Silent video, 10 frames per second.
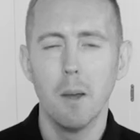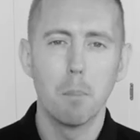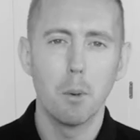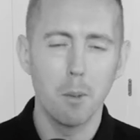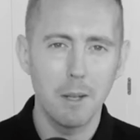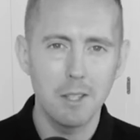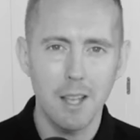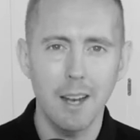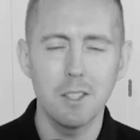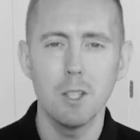But the
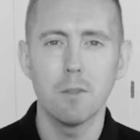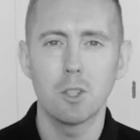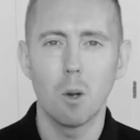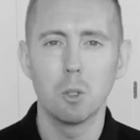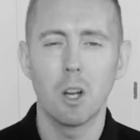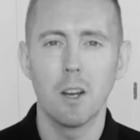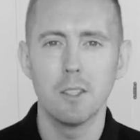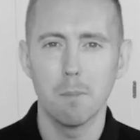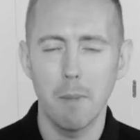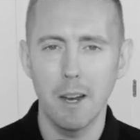mentality of Solskjaer
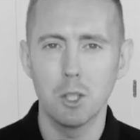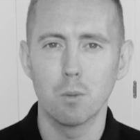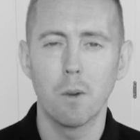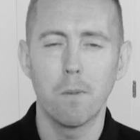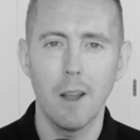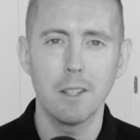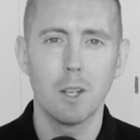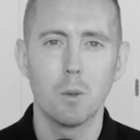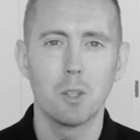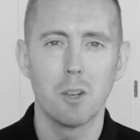as a manager
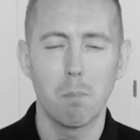reflected onto the